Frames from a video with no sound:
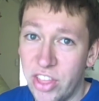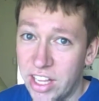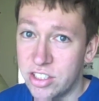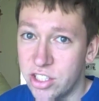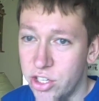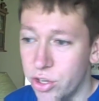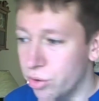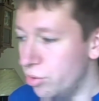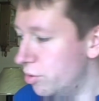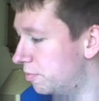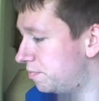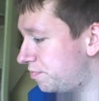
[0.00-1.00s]
thing to do,
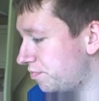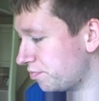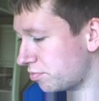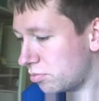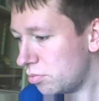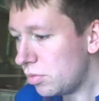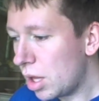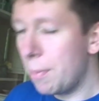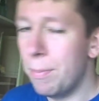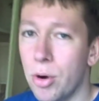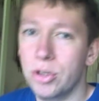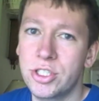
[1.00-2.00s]

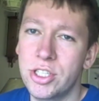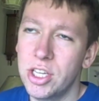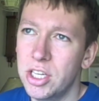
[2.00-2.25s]
but